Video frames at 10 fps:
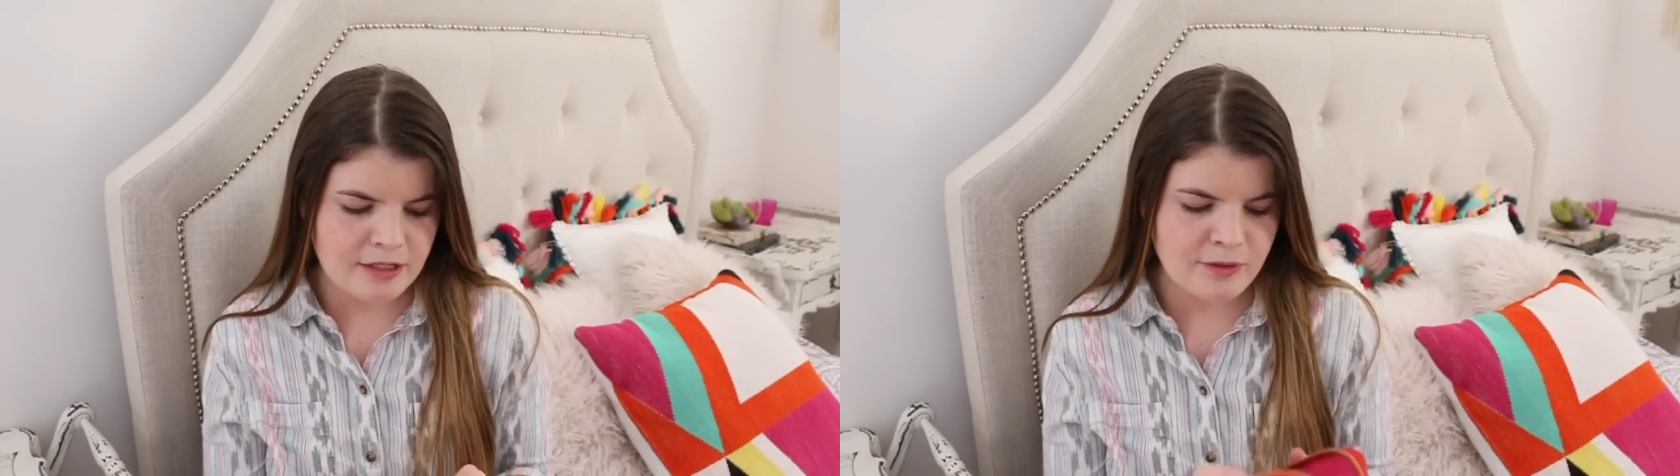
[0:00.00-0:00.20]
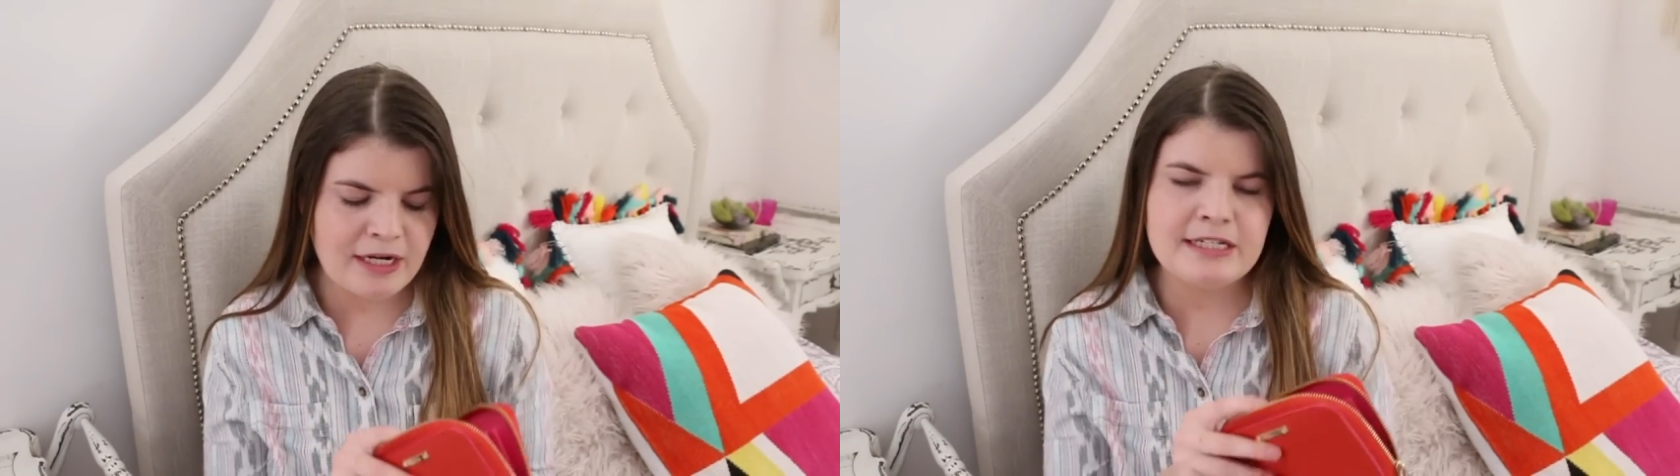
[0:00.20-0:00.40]

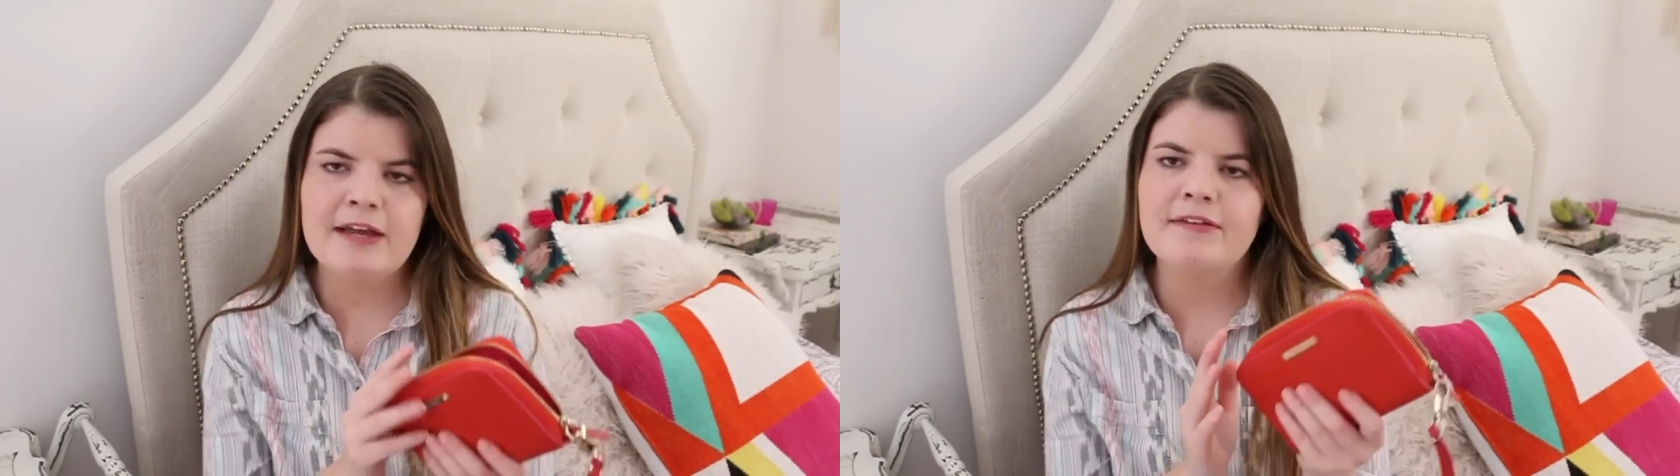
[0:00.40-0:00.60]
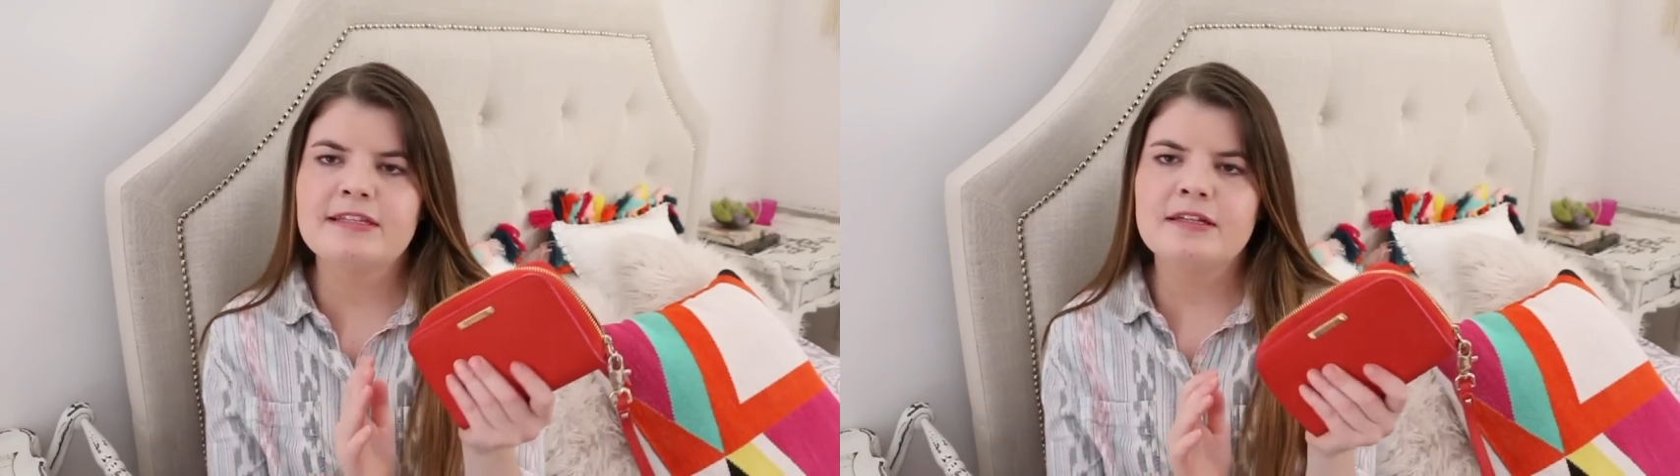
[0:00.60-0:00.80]
So I just
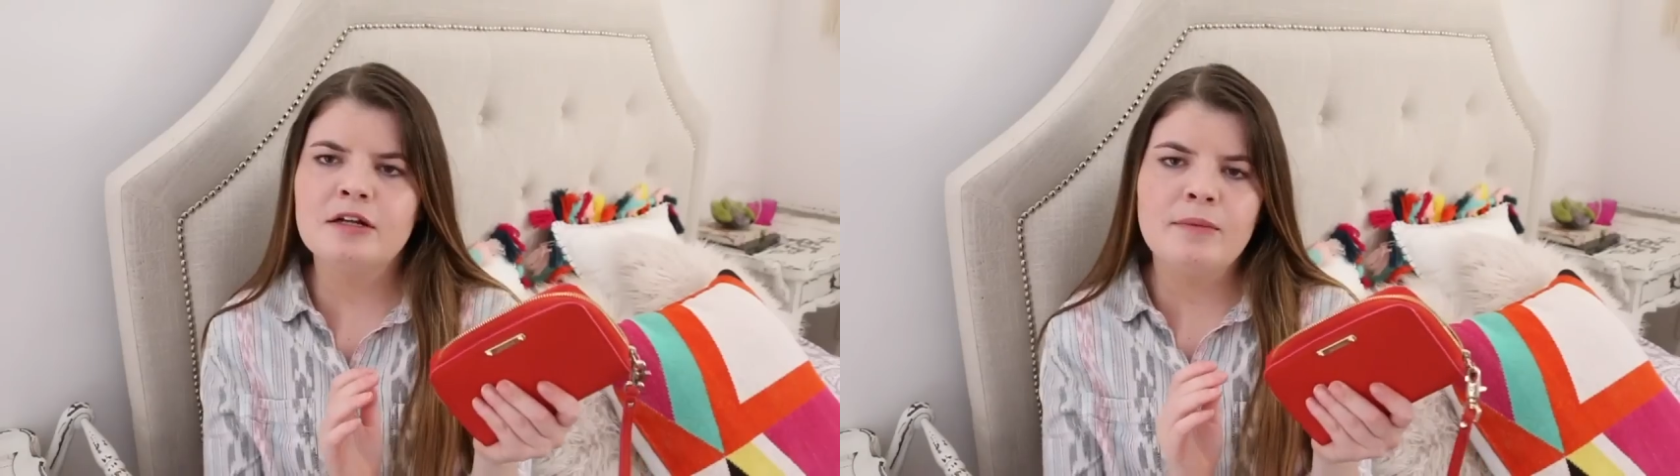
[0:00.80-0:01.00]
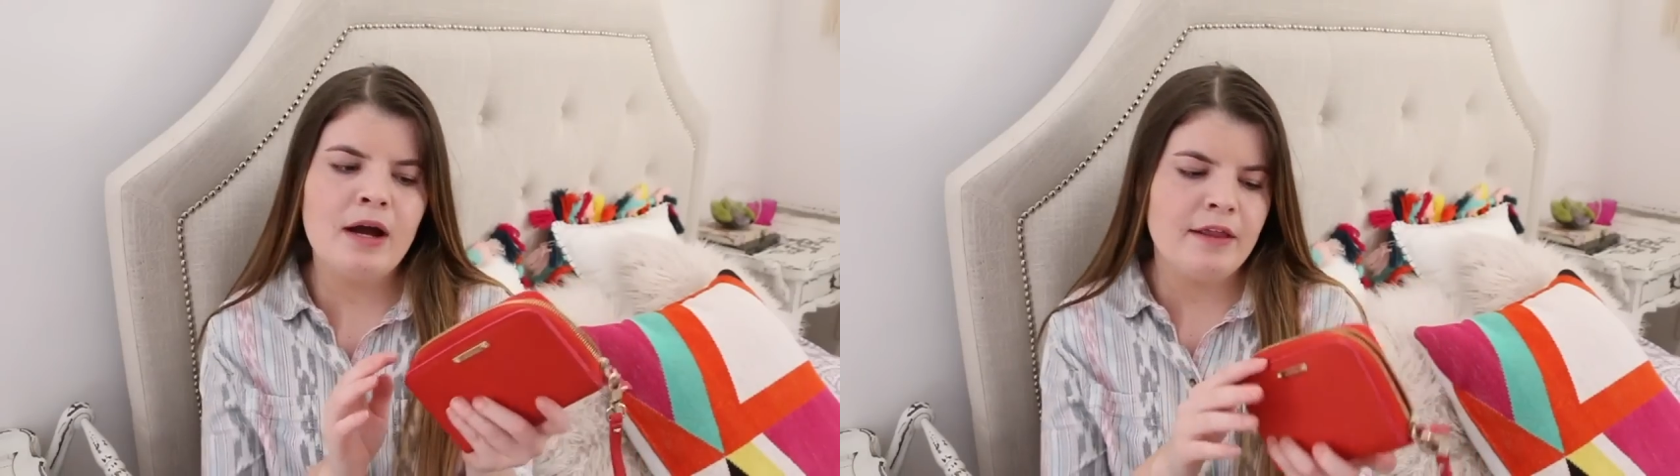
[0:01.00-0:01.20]
have this
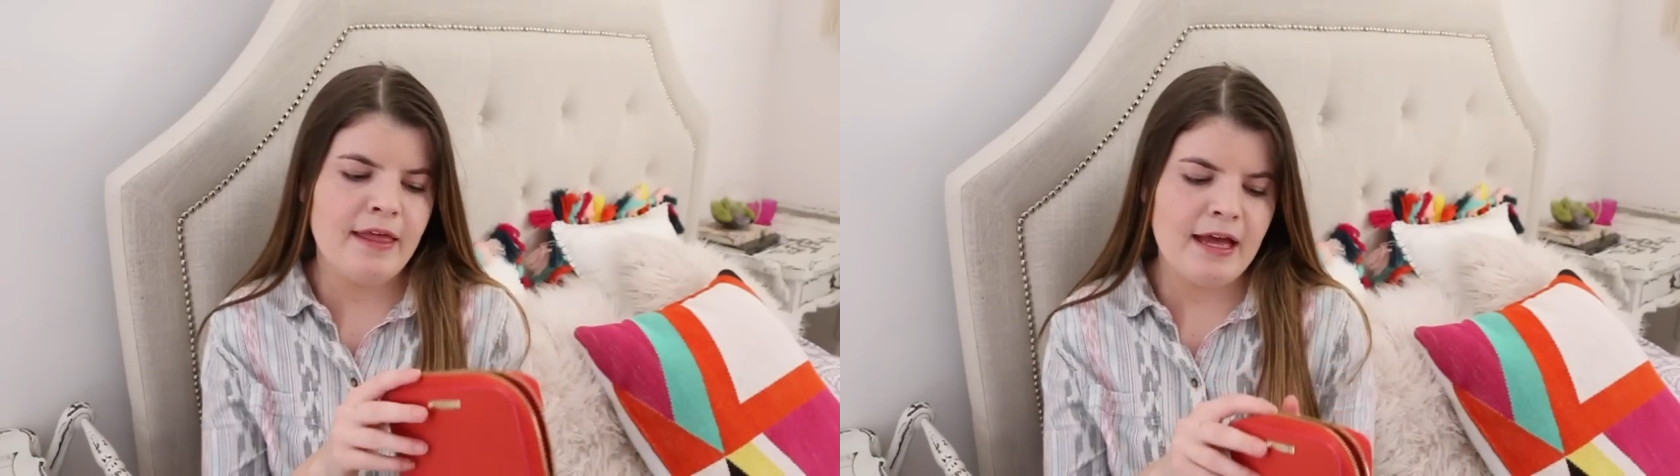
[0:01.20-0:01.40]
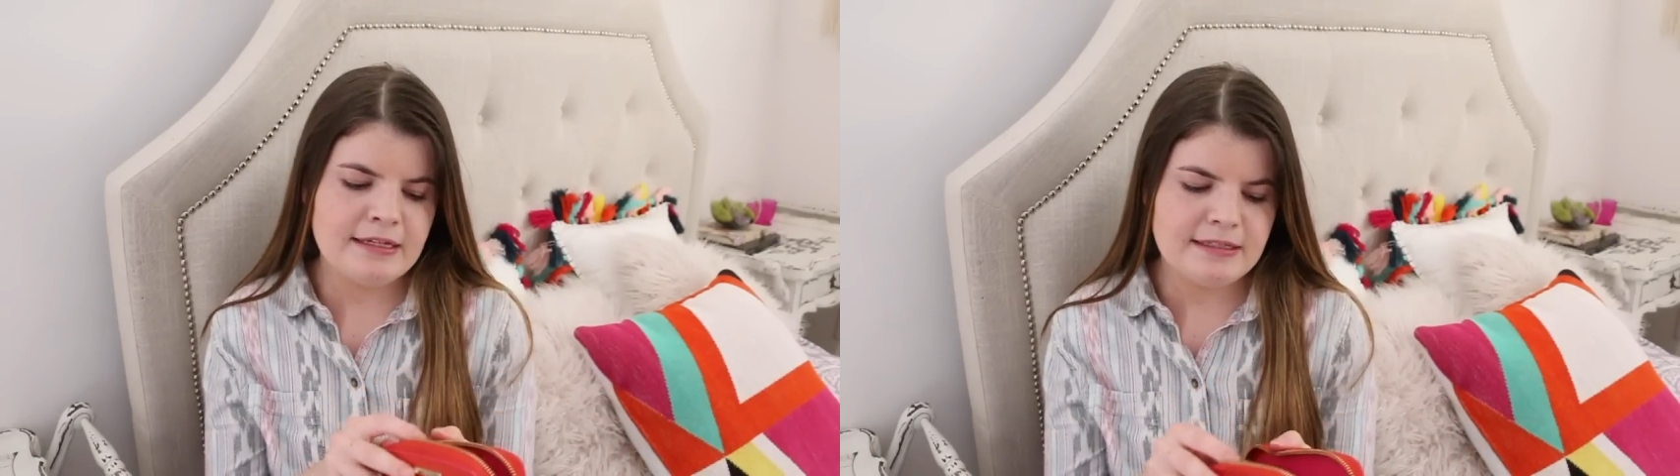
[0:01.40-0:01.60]
little one
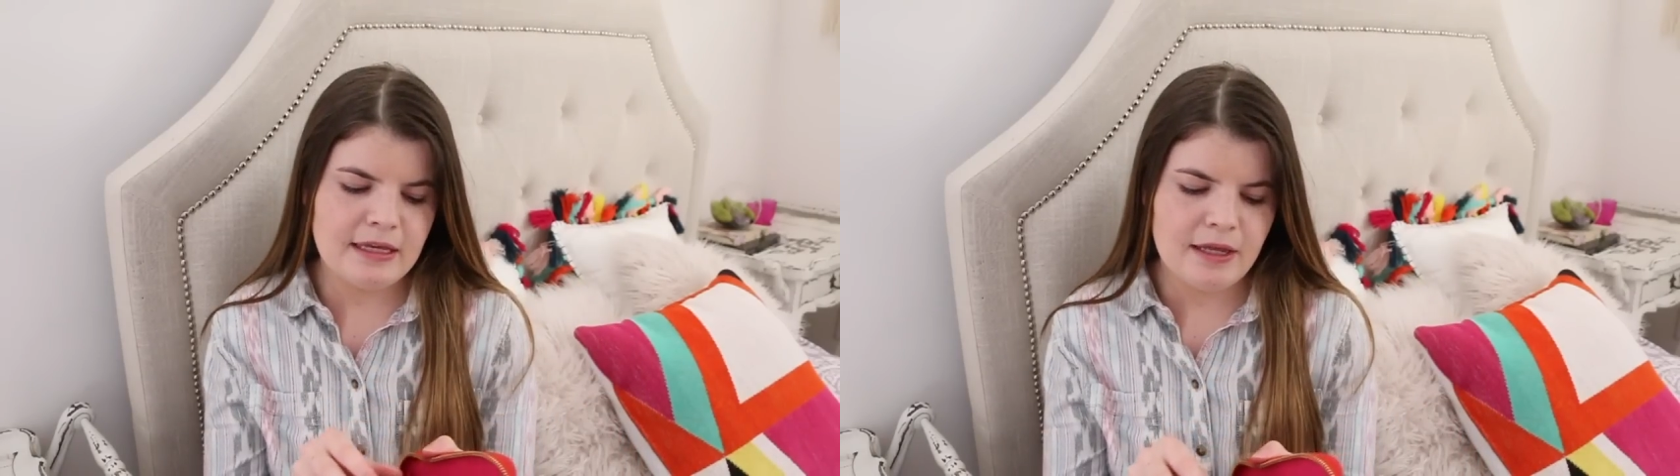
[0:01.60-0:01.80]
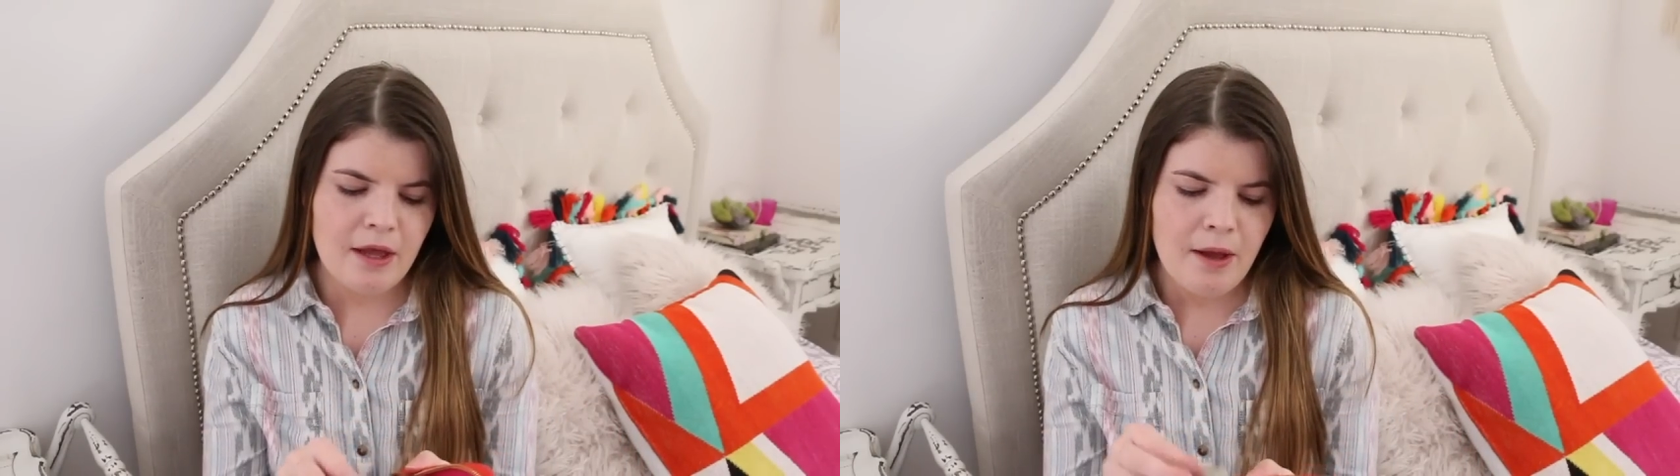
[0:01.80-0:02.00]
that has
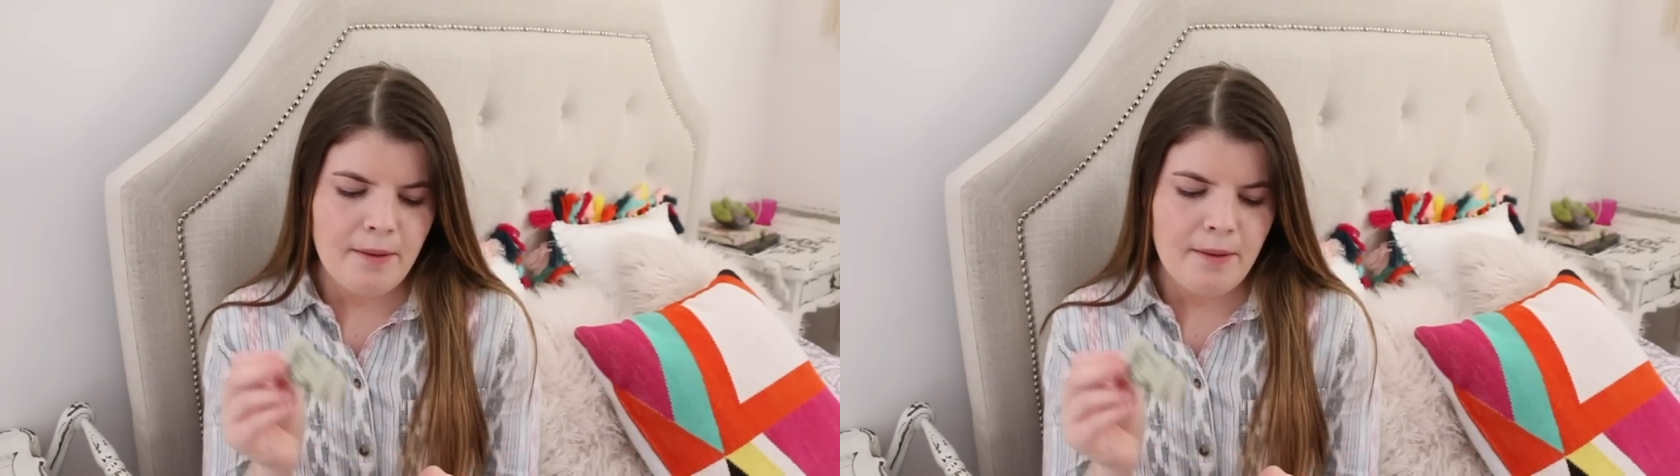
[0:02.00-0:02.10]
like